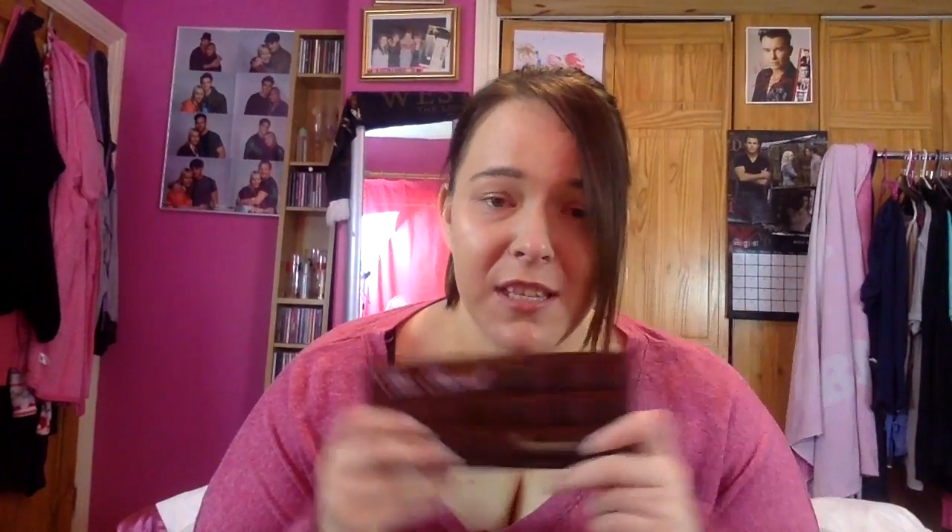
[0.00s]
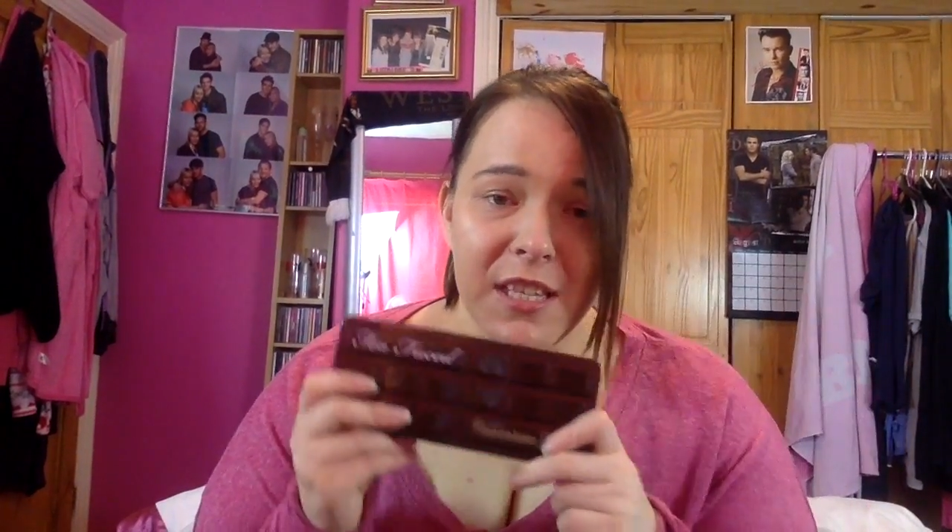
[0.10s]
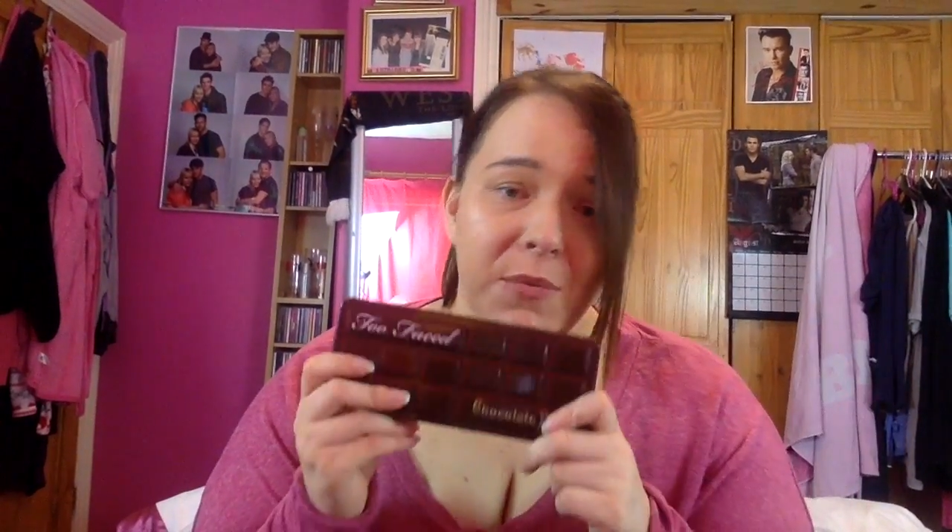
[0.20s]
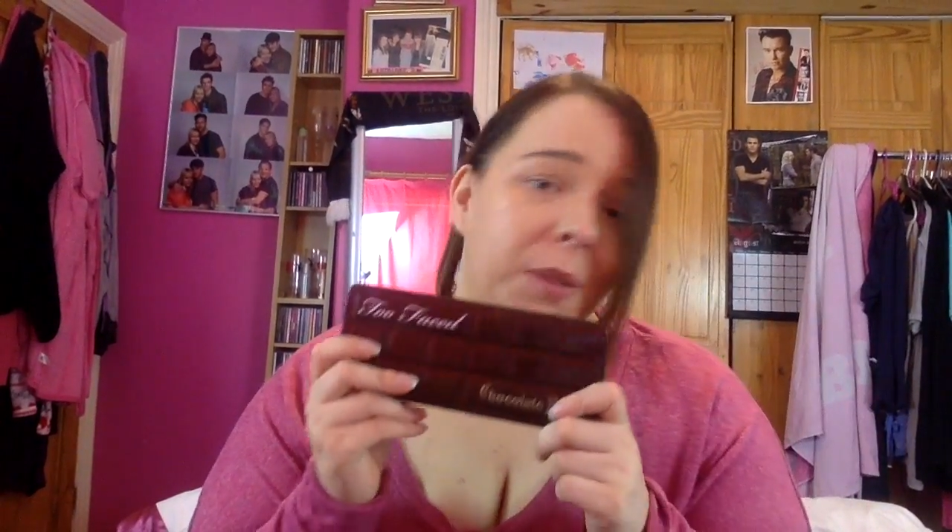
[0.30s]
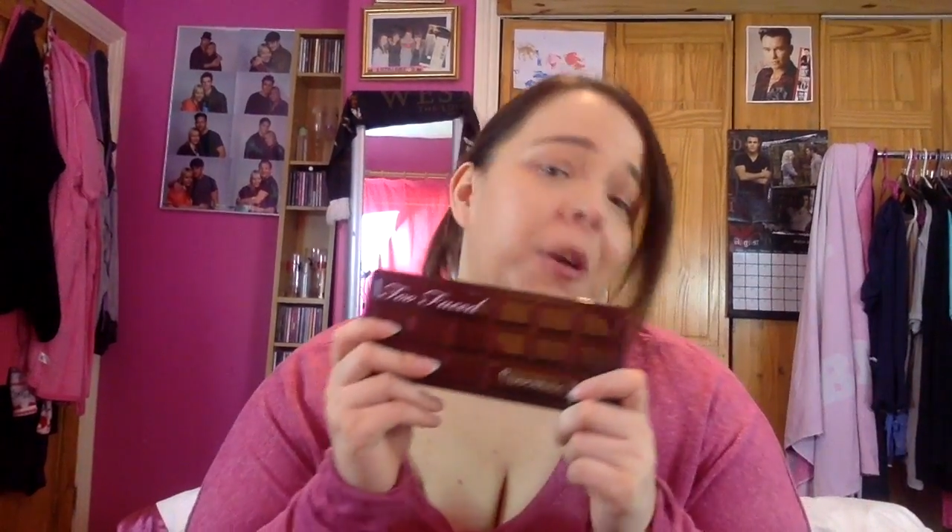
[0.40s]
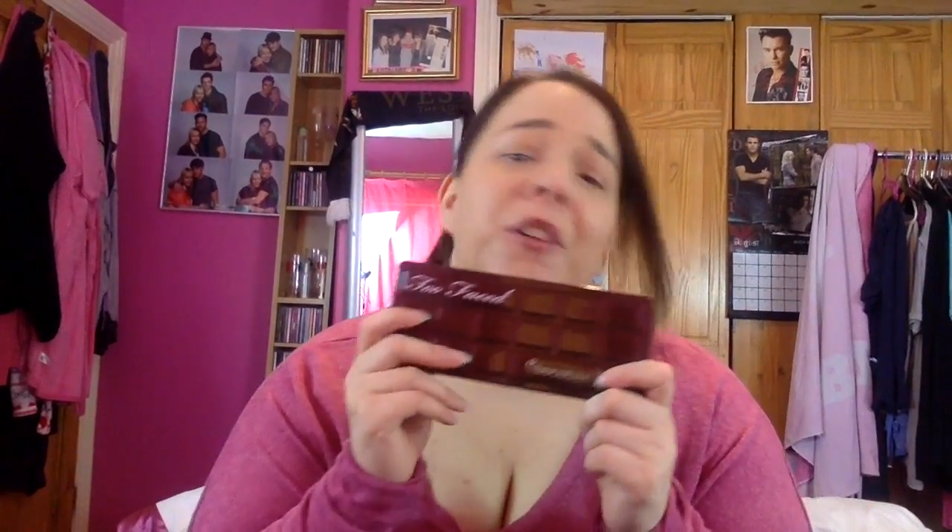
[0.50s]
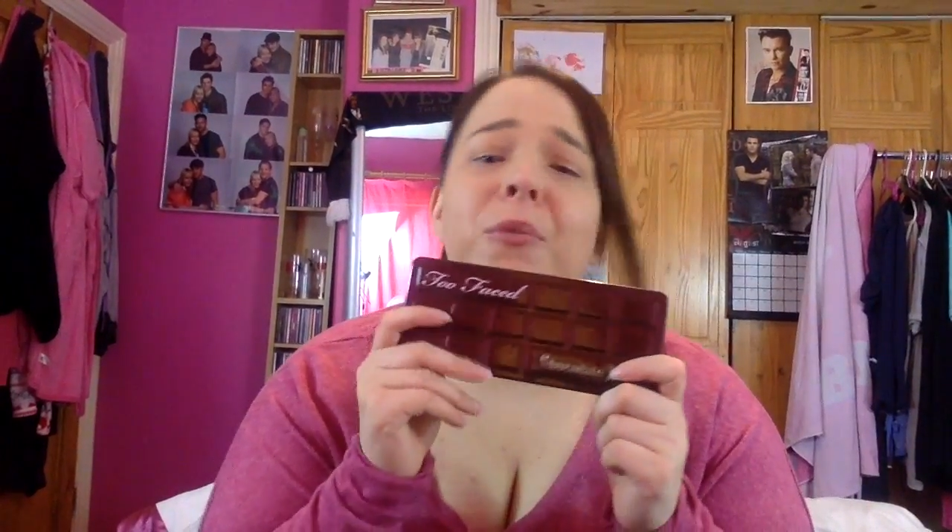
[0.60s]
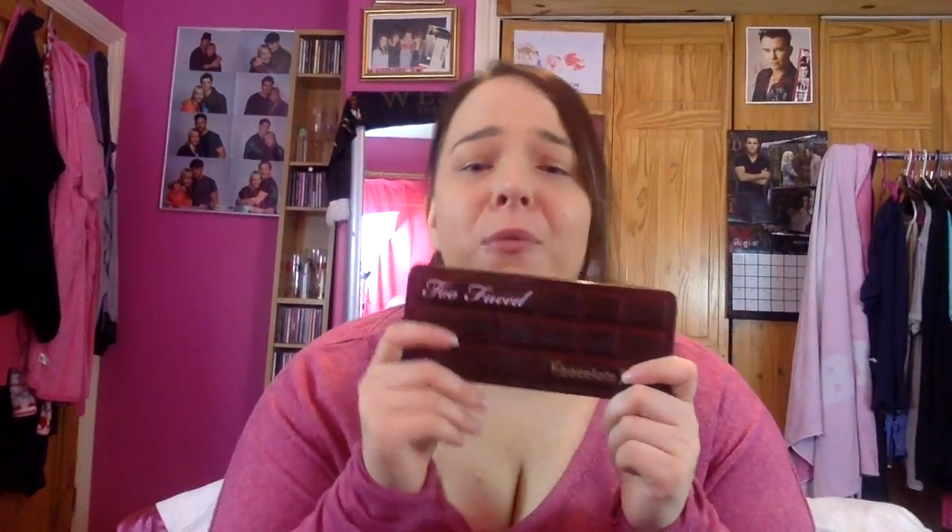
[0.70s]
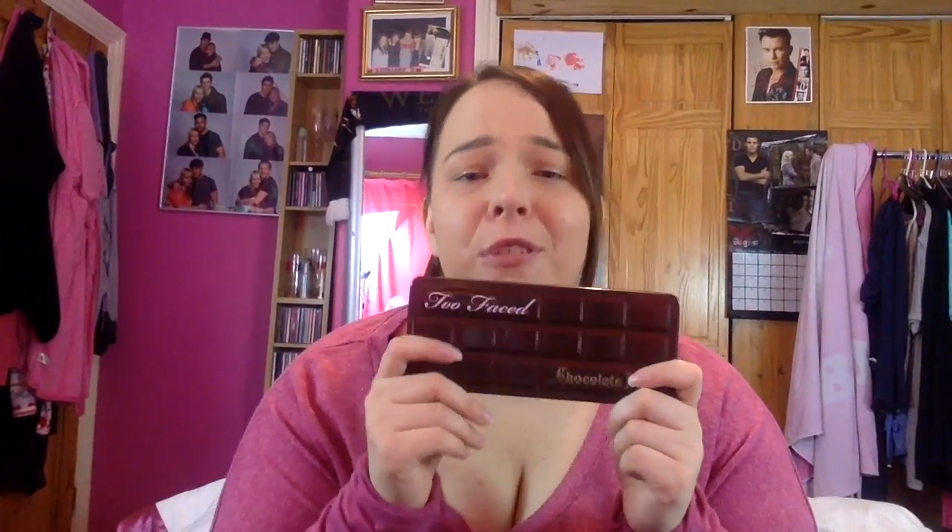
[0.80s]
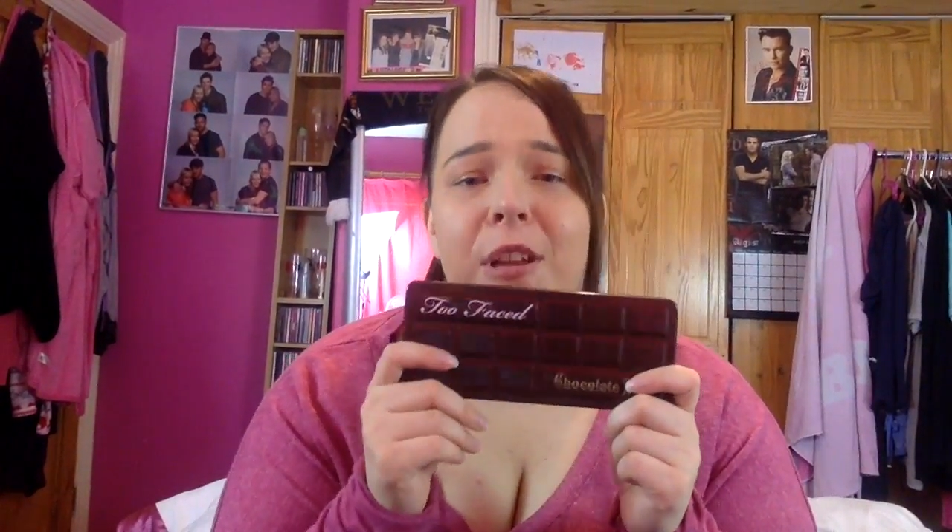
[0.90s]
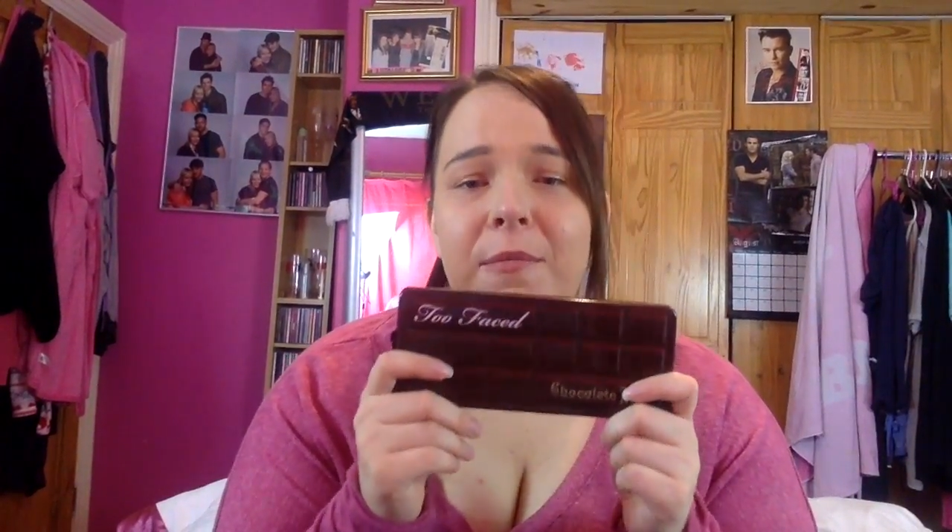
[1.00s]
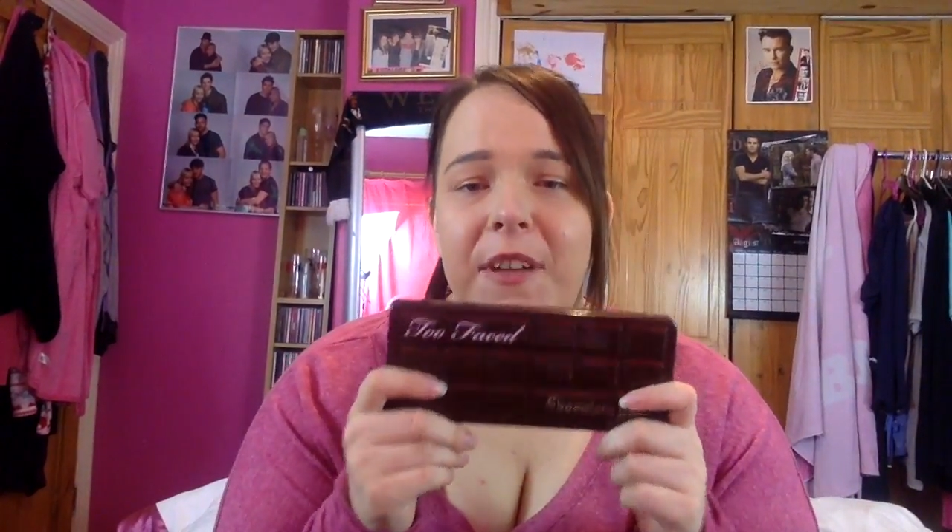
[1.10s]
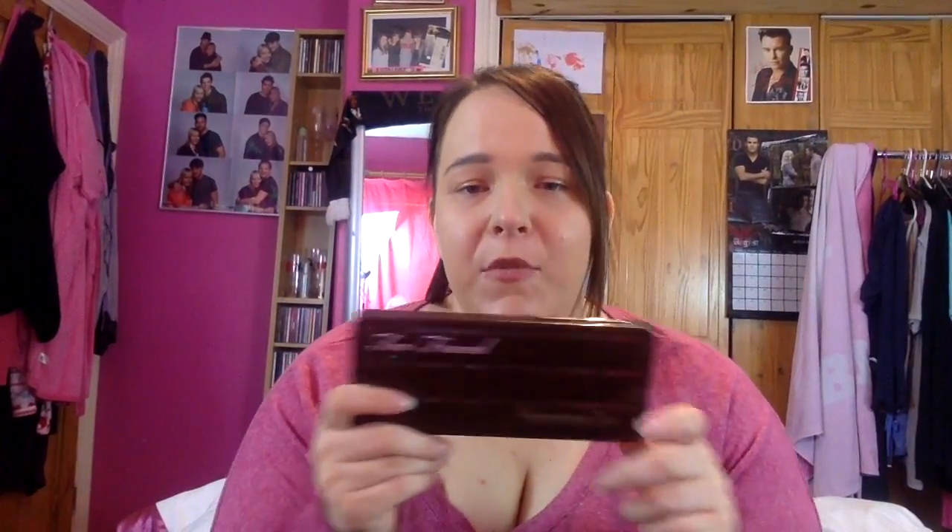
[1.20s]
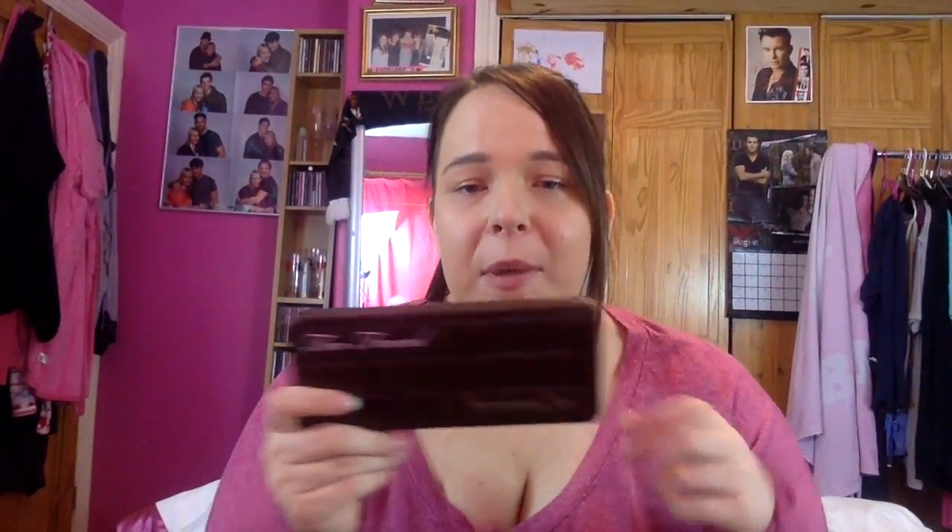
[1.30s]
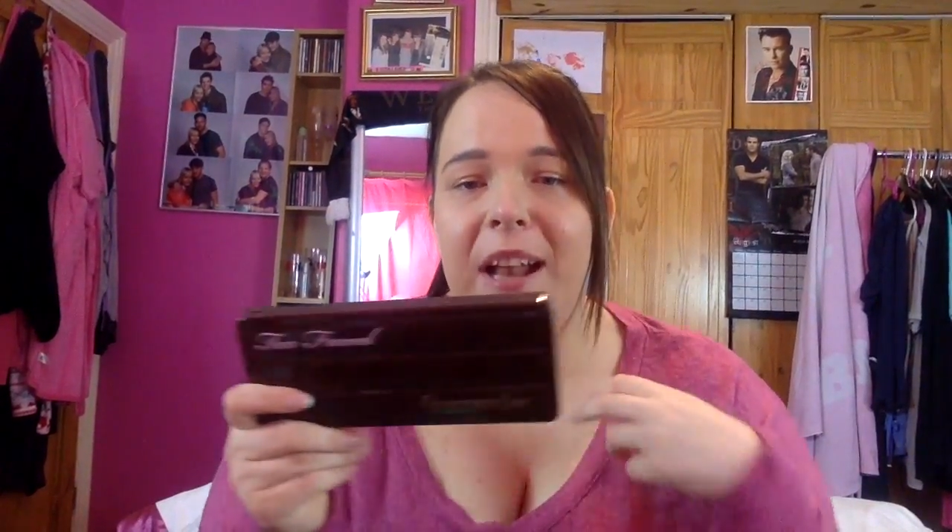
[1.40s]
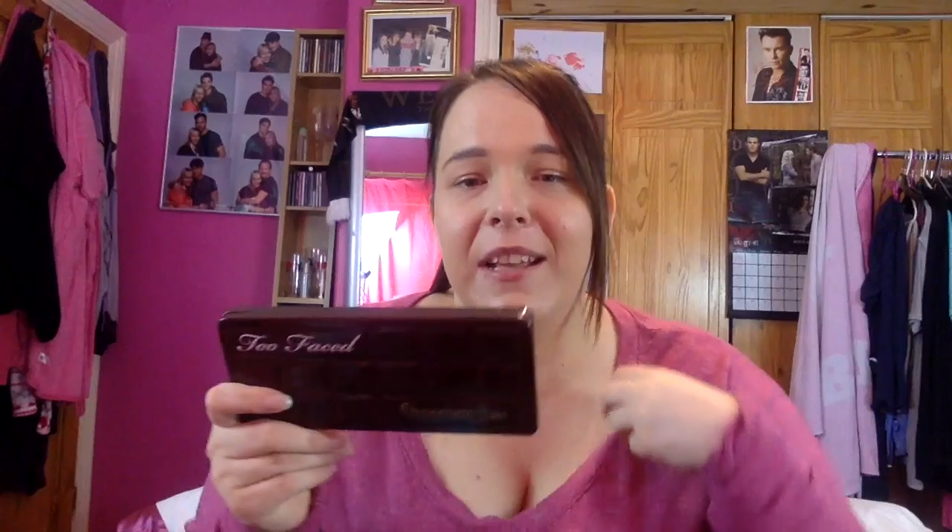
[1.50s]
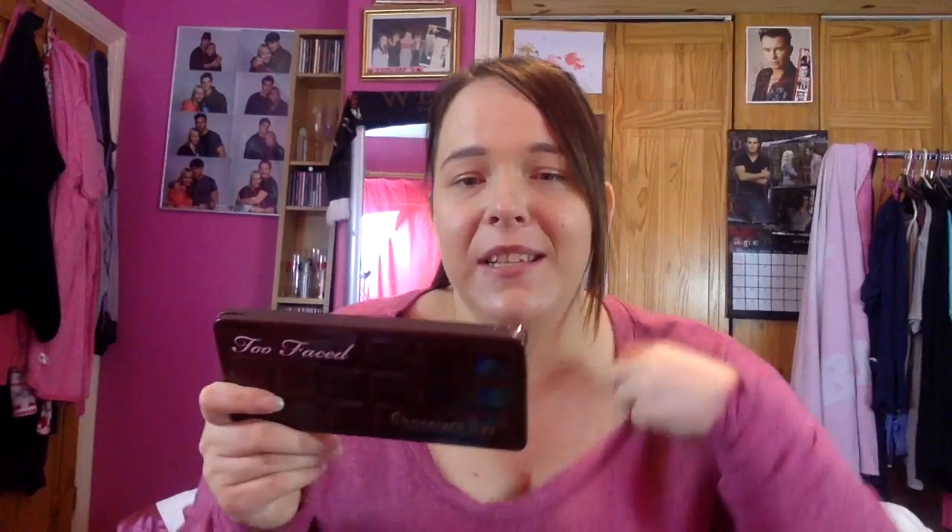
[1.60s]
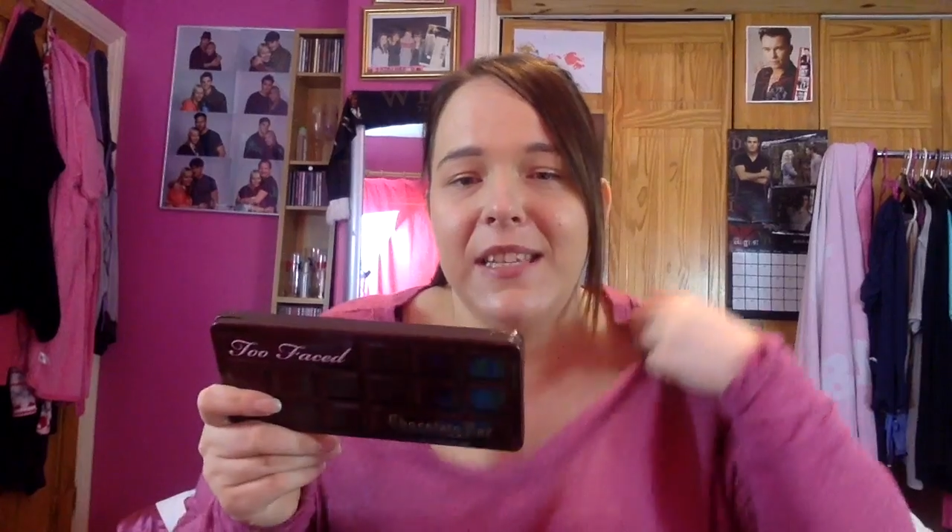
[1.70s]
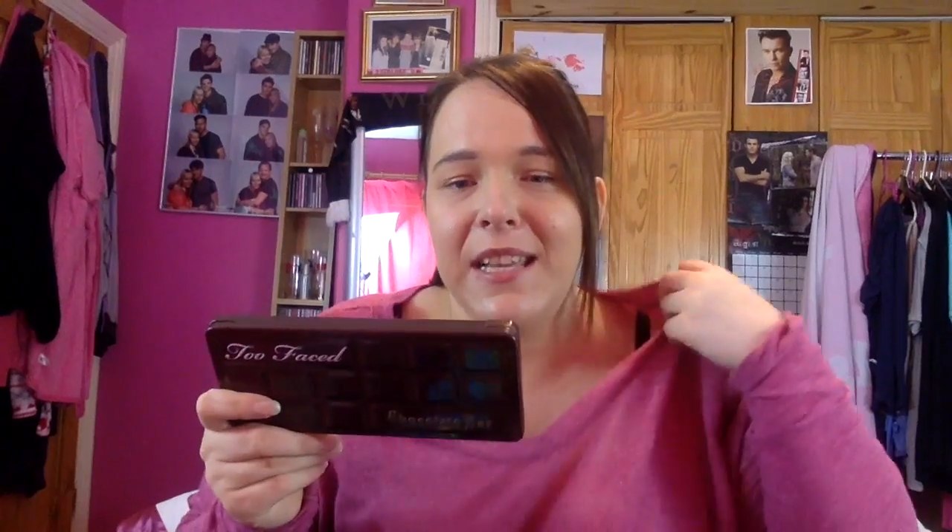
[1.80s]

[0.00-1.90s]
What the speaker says: This is one of my all-time favourite palettes.